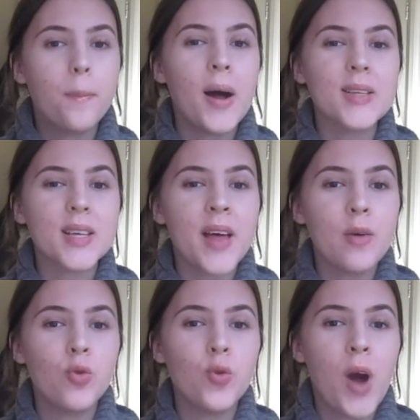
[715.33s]
But that
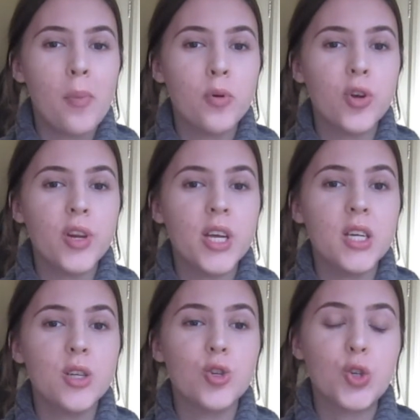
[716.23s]
will all happen
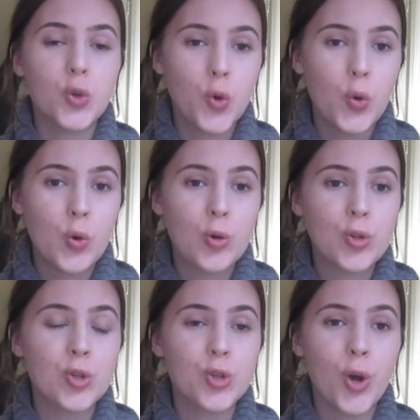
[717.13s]
in due
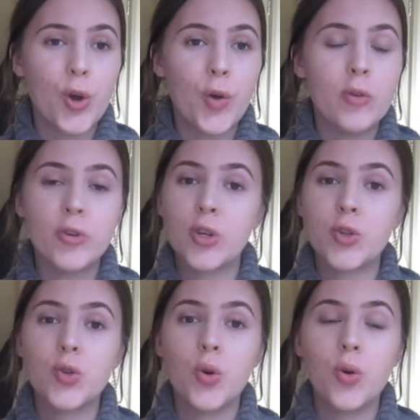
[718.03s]
course, so just